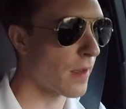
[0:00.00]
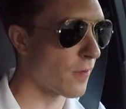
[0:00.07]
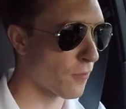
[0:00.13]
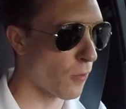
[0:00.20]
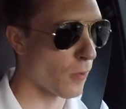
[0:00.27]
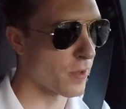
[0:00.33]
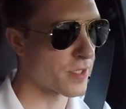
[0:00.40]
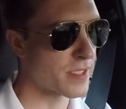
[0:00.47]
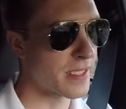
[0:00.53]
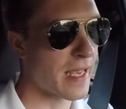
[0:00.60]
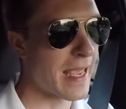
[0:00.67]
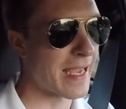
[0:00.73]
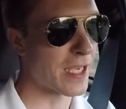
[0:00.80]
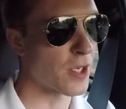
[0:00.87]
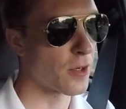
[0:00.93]
of course
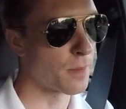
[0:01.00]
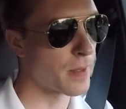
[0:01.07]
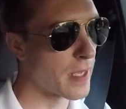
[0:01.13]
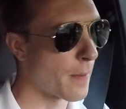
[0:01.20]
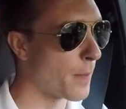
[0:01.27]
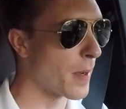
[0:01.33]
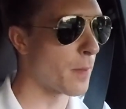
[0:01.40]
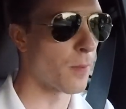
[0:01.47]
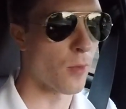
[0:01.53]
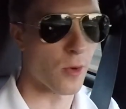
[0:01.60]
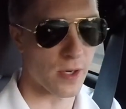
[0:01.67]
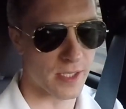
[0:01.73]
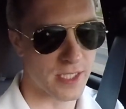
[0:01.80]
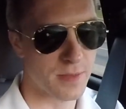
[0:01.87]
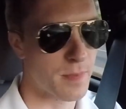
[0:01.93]
it could be a bit
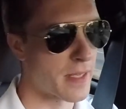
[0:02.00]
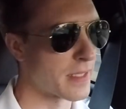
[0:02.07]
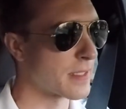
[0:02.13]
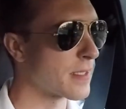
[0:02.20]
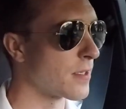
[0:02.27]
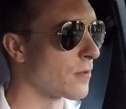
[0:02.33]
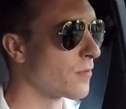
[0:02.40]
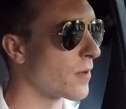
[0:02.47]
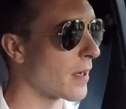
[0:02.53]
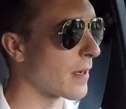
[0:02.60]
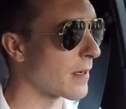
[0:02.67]
more expensive,